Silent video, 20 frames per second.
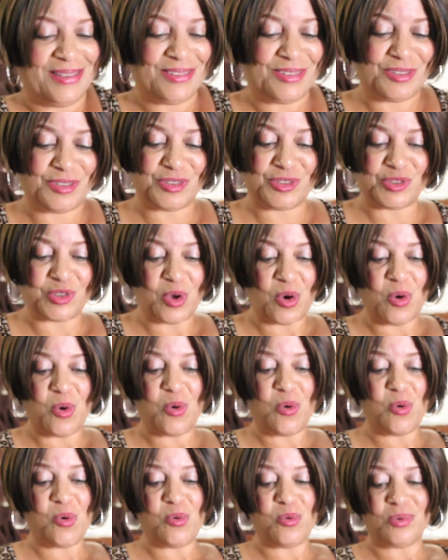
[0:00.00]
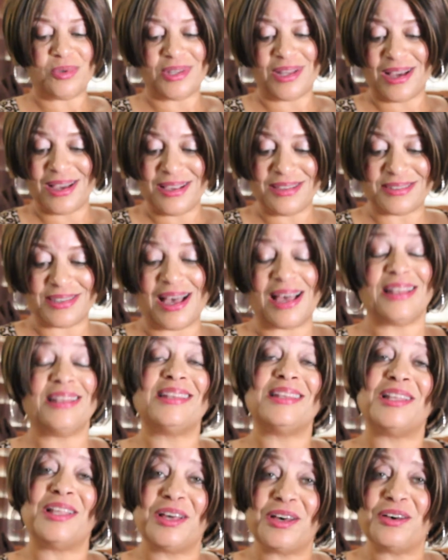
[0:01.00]
So nice. I
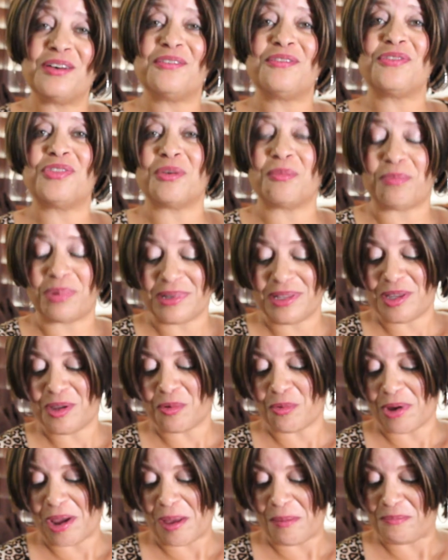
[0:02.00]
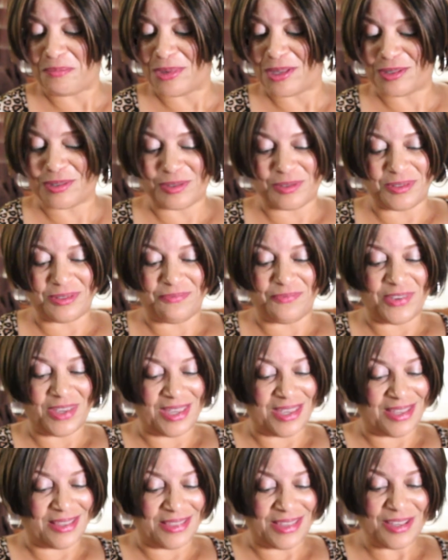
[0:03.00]
love the bling wrap, Miss
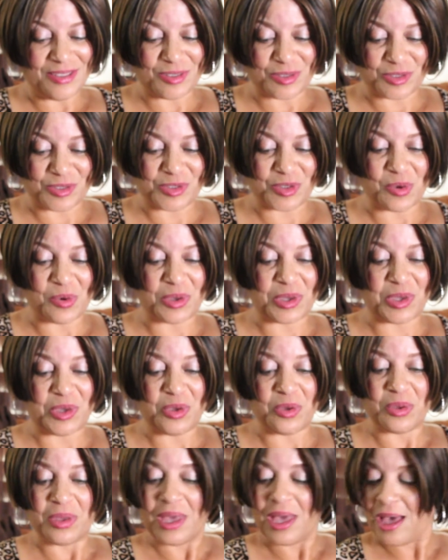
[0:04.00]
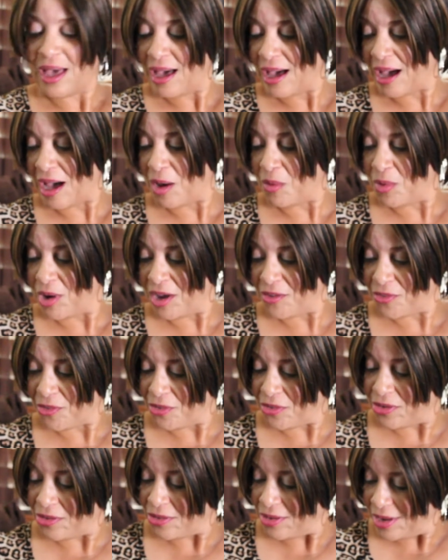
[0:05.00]
V. These are so cute.
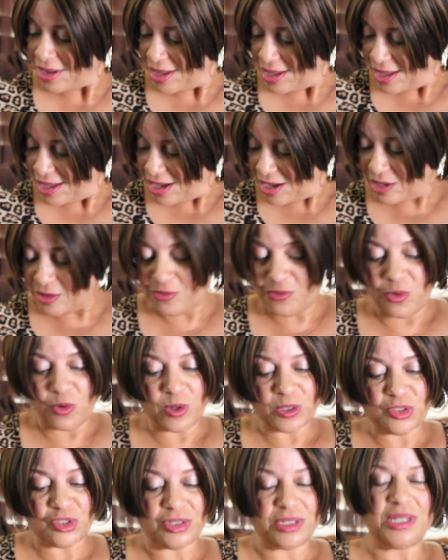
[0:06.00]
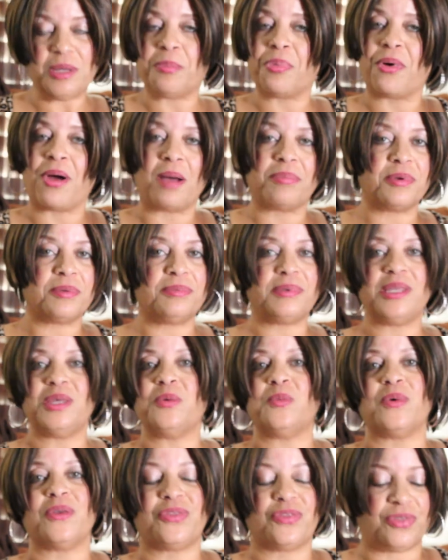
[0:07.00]
However, unfortunately,
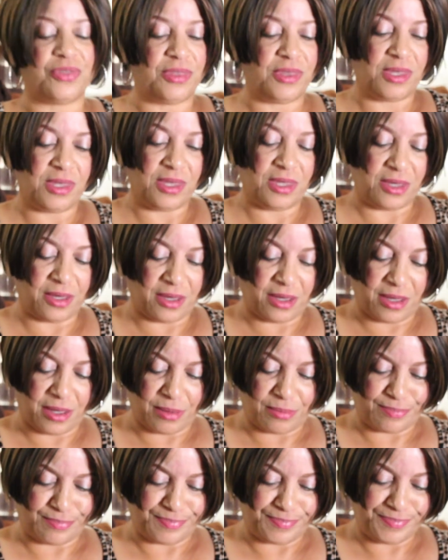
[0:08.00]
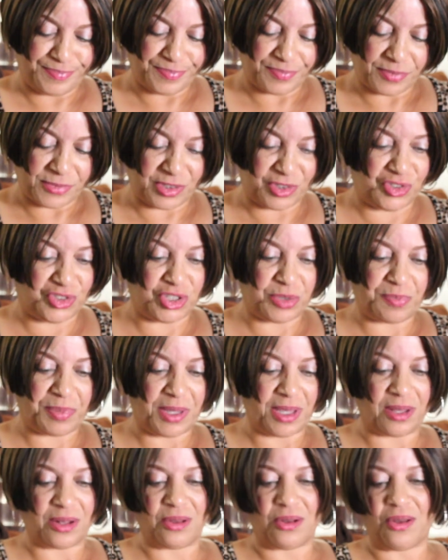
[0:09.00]
probably with the um, the
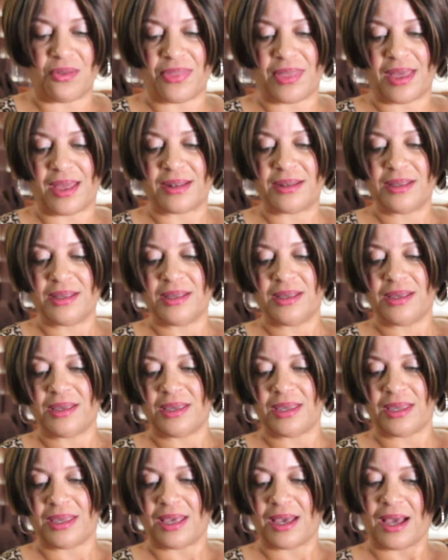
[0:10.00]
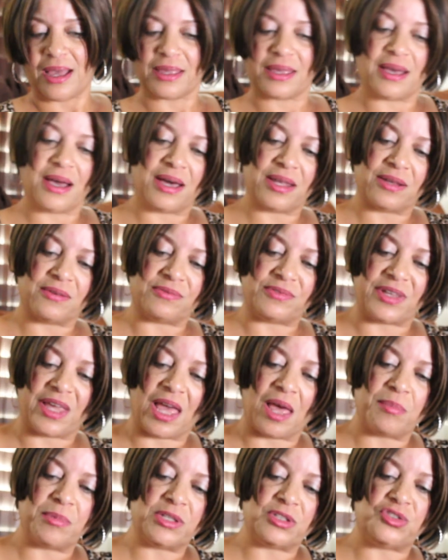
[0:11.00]
shipping and all that, it got kind of
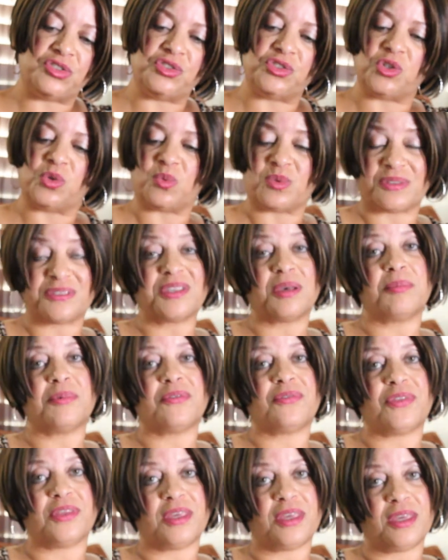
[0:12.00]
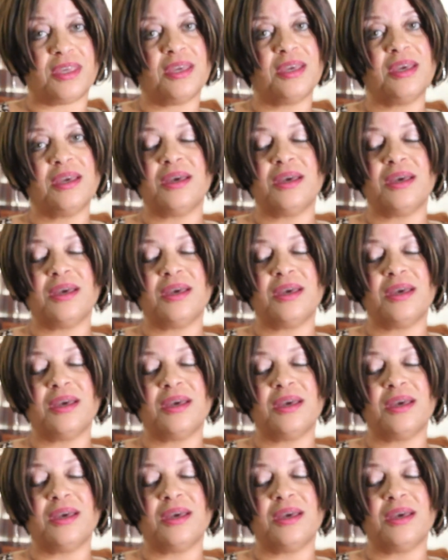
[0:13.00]
damaged, you know, with some of the